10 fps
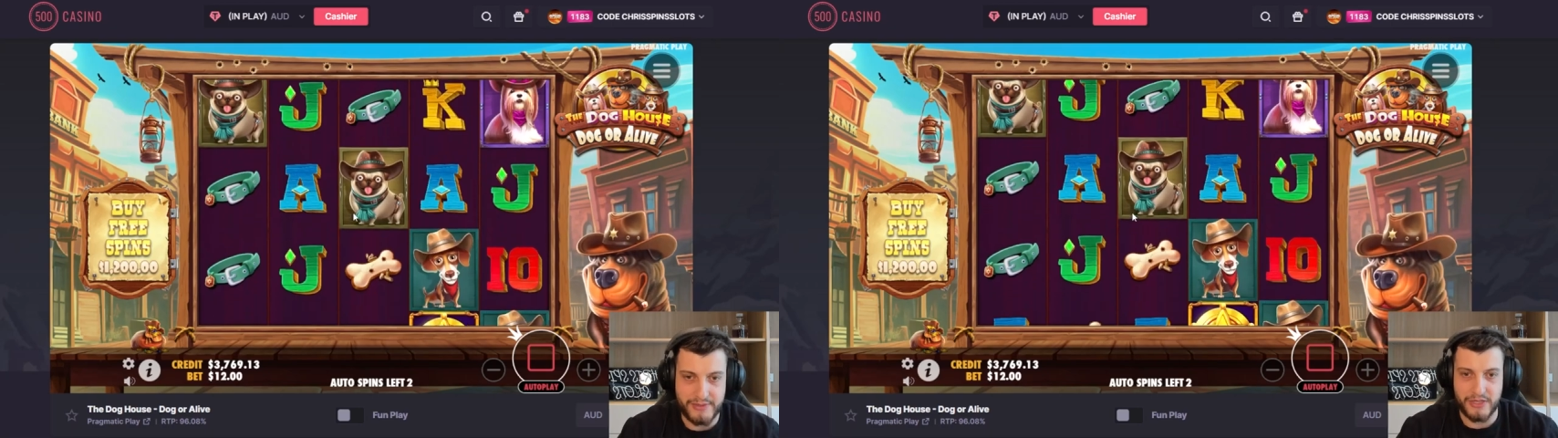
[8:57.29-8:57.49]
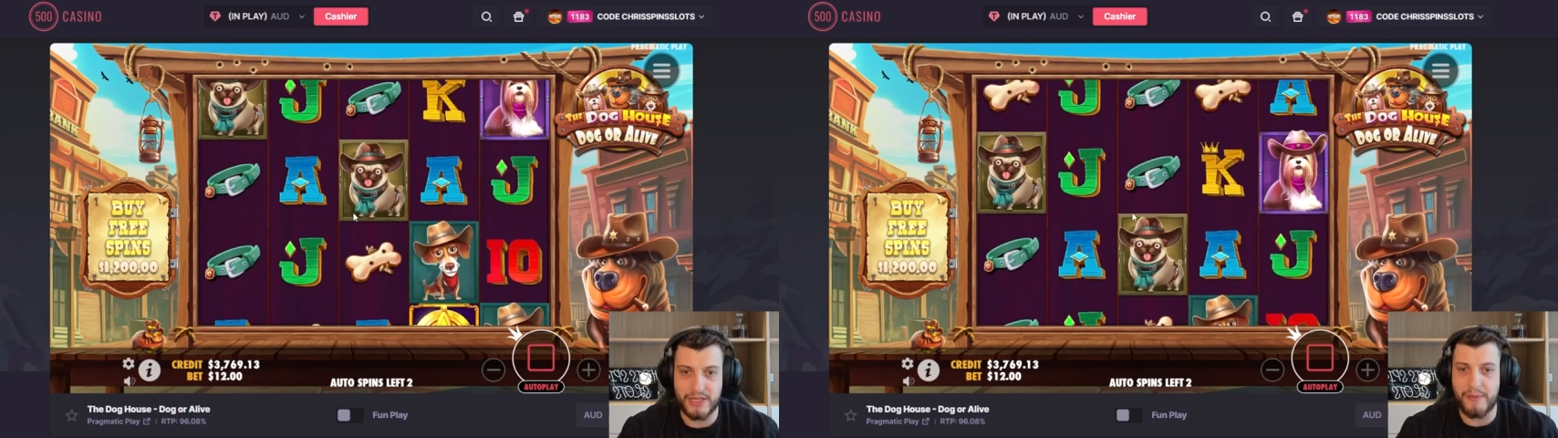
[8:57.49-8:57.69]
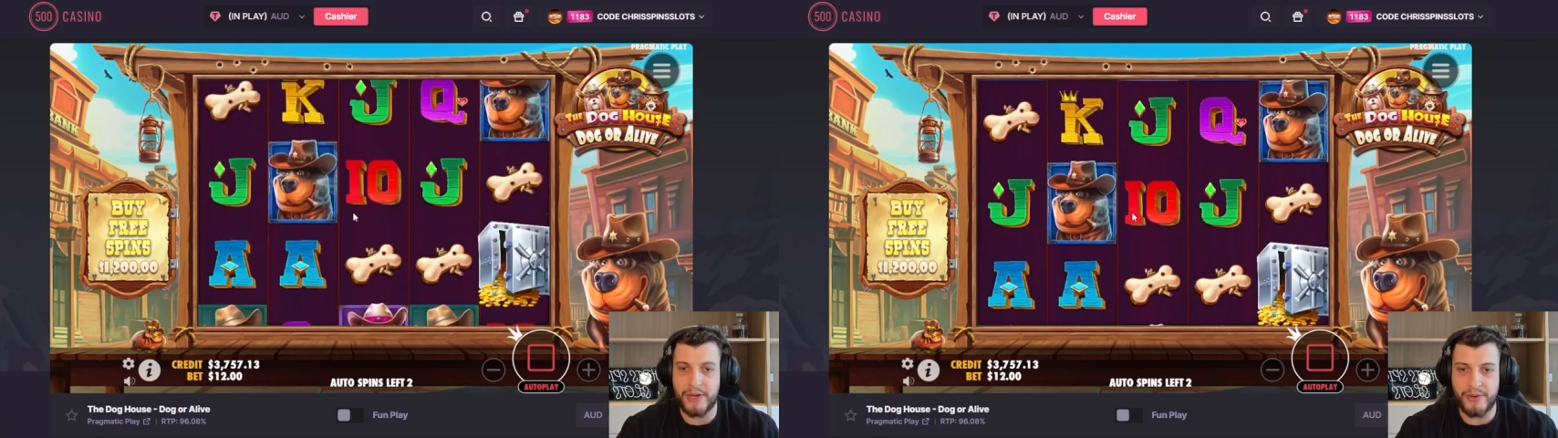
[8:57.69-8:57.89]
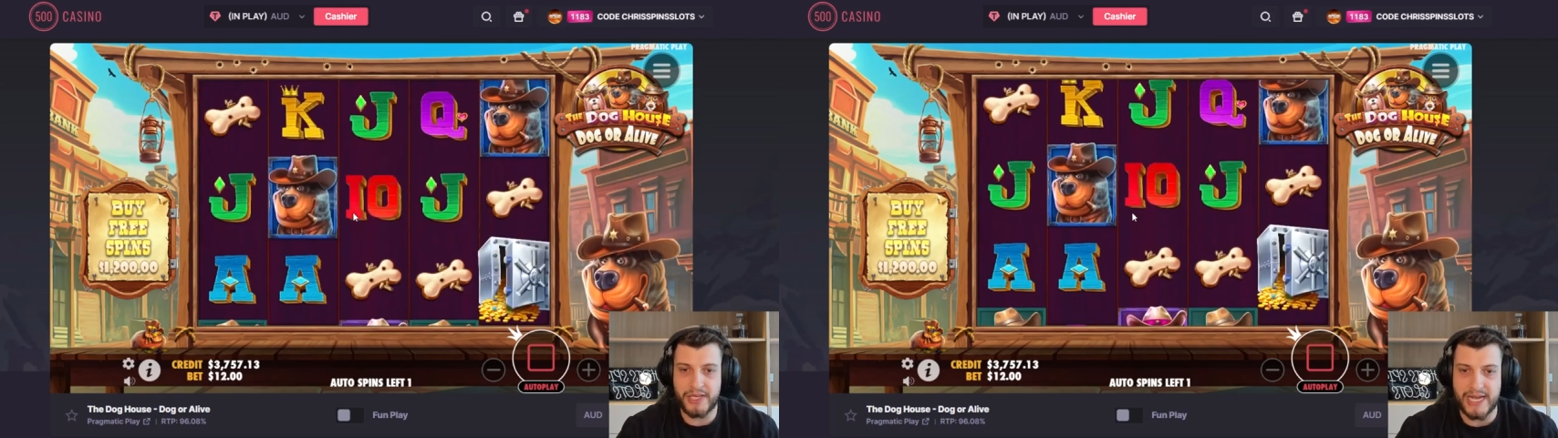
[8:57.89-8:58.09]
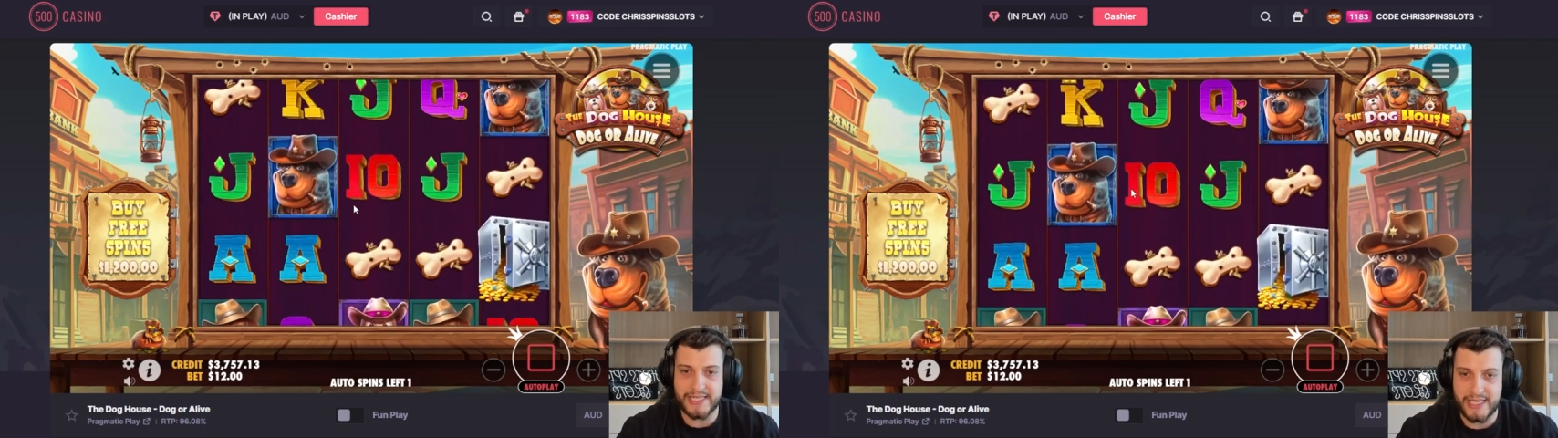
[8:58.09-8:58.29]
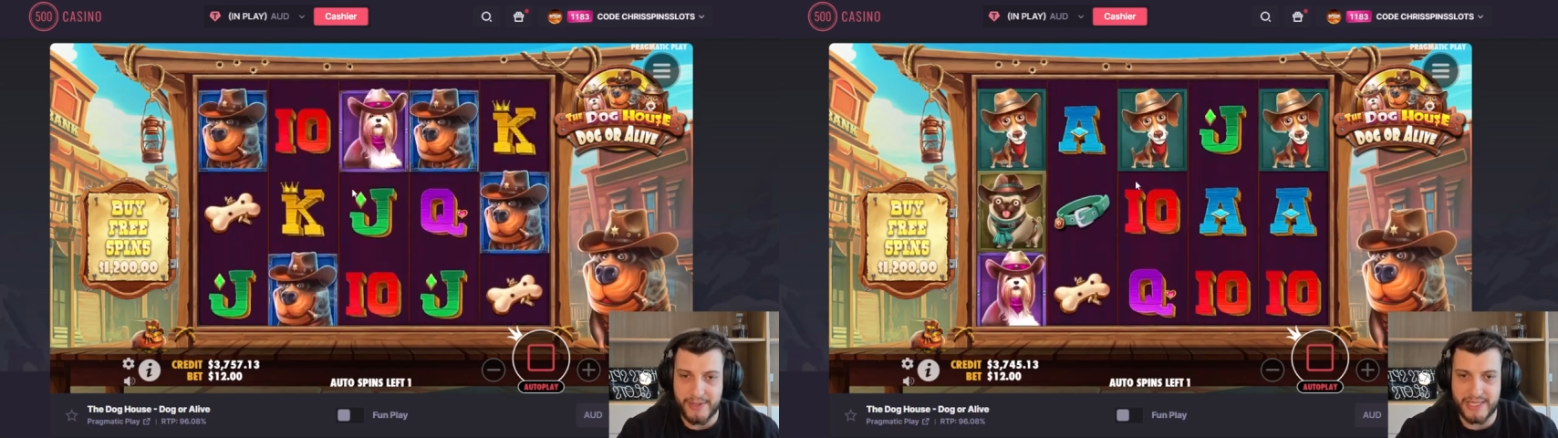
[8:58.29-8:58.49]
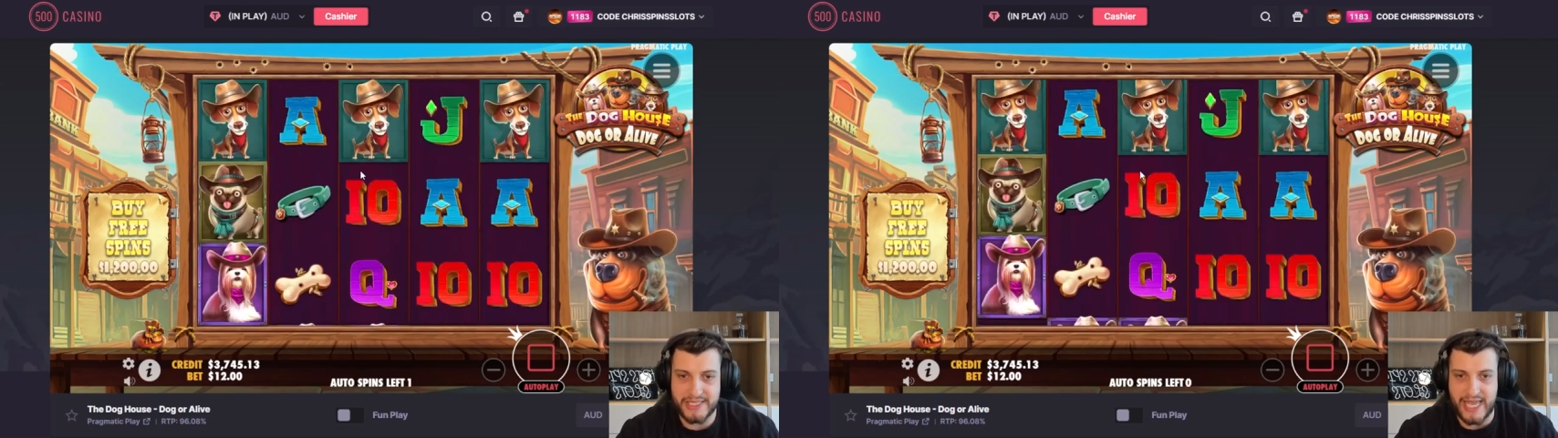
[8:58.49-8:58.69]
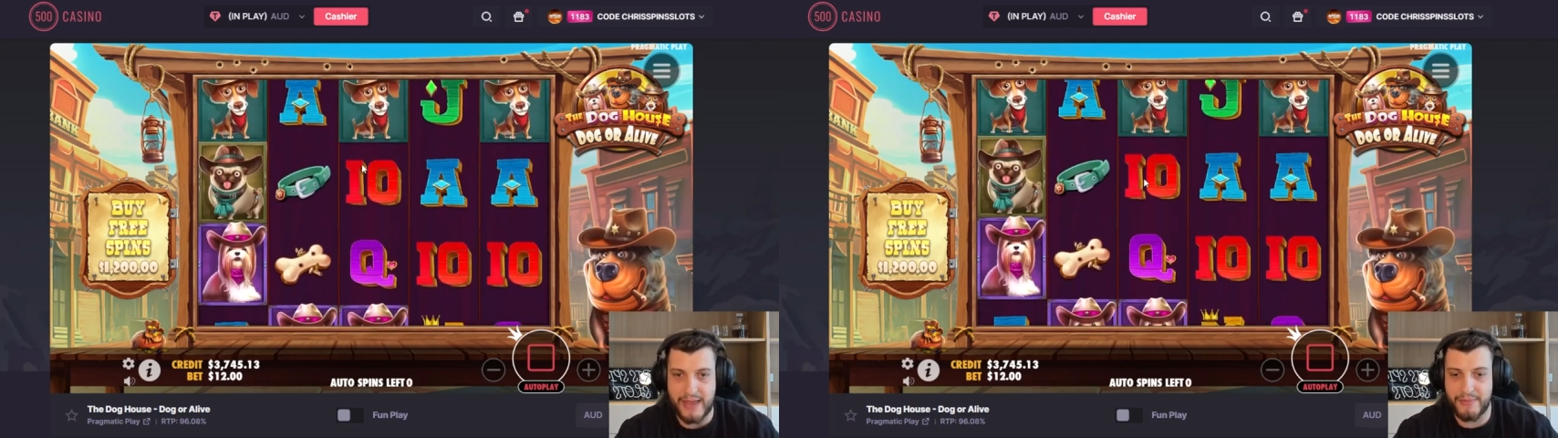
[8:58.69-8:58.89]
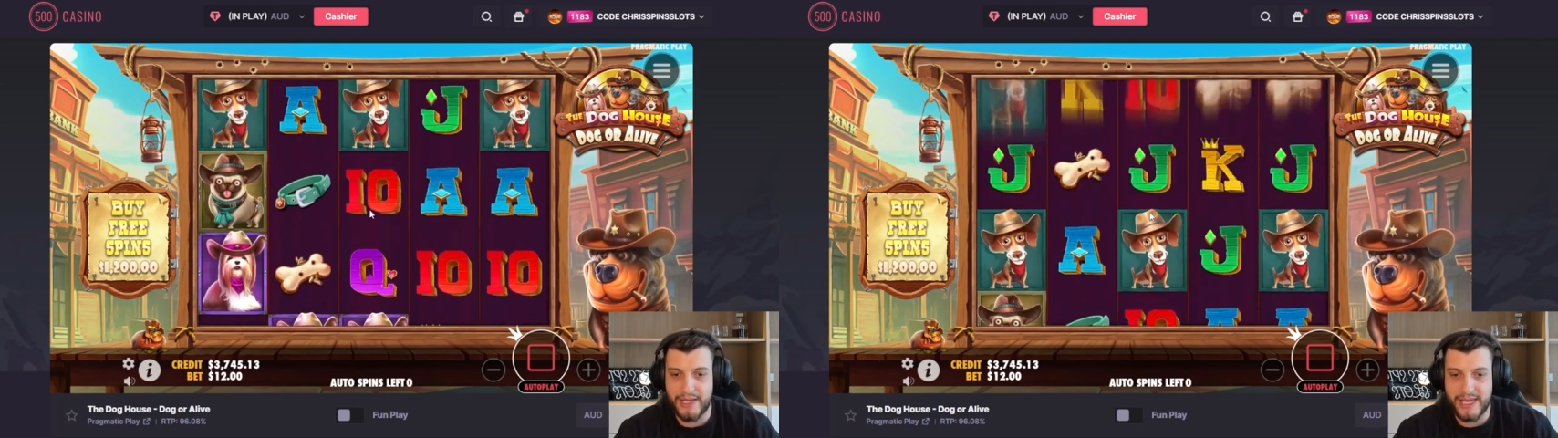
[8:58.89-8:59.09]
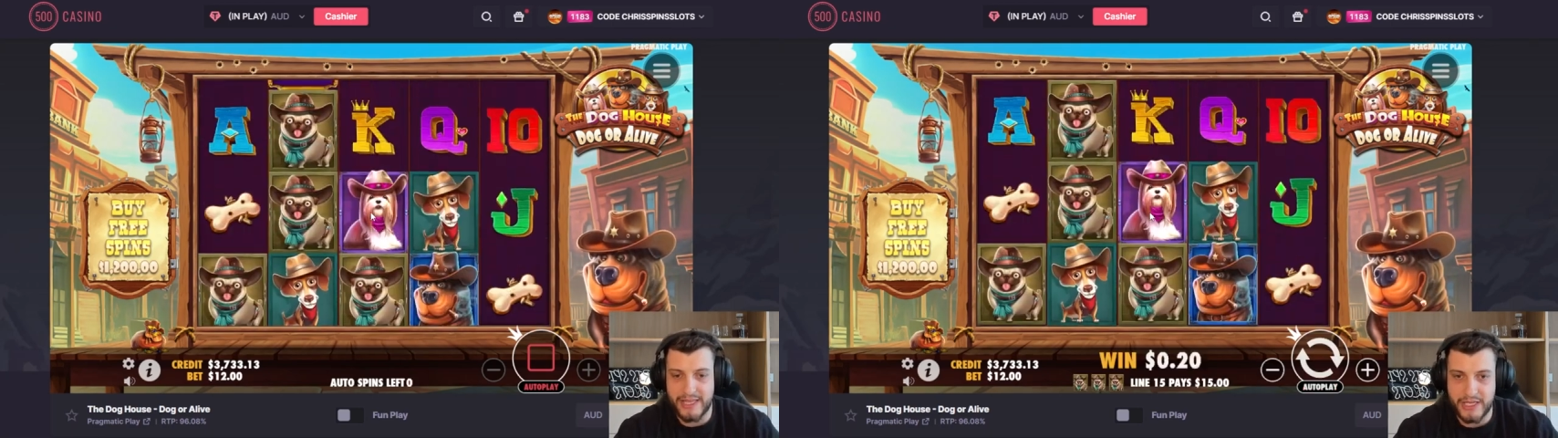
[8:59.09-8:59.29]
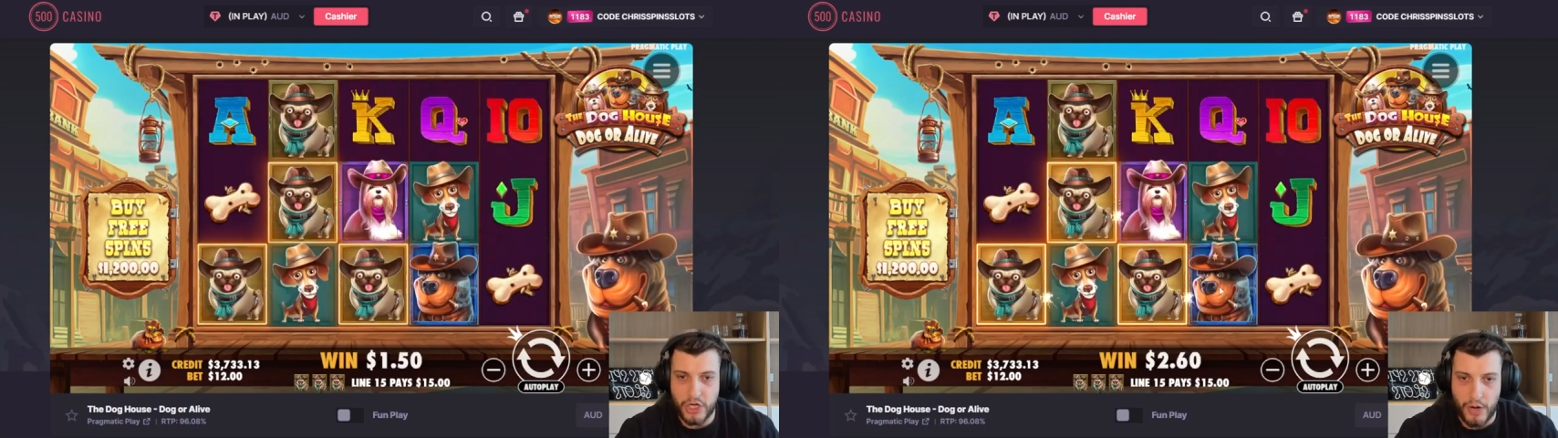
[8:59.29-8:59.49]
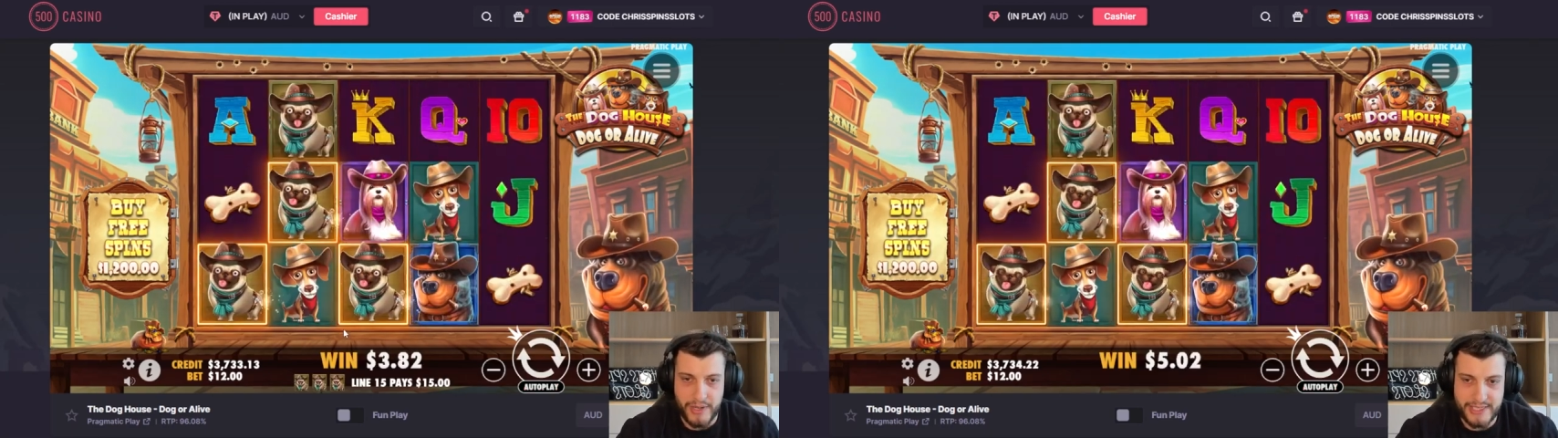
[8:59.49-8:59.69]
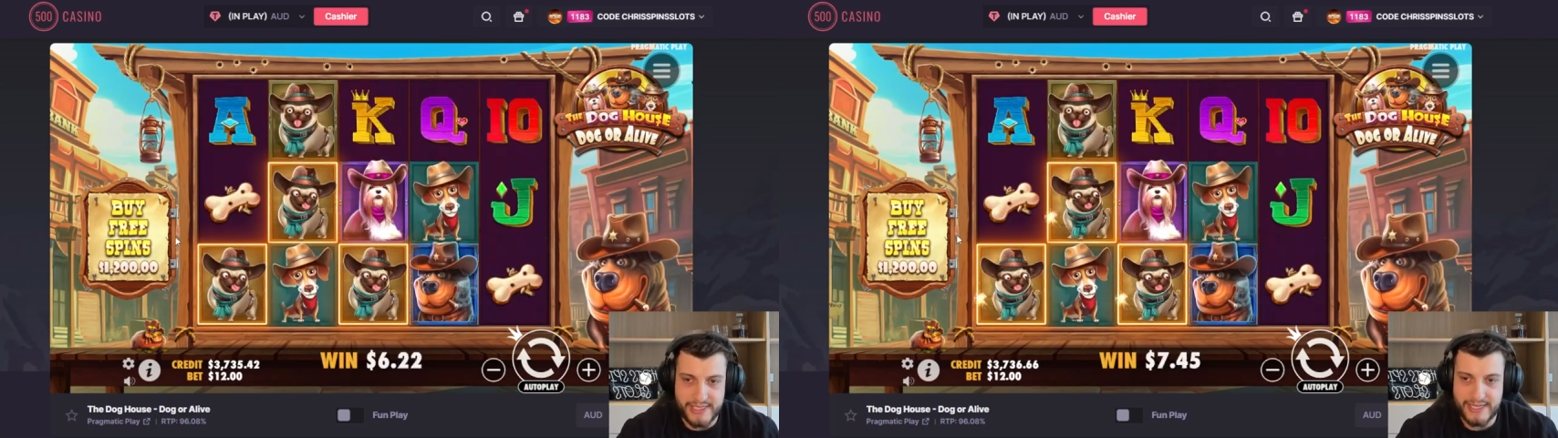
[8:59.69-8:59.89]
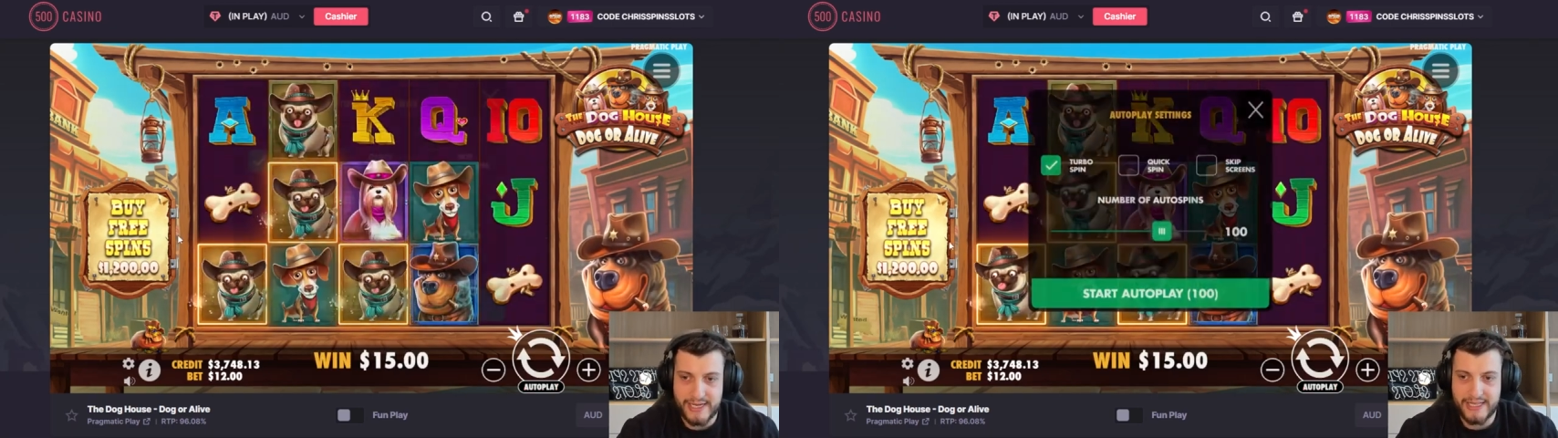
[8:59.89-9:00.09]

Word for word: So let me know what you guys think about this game in the comments.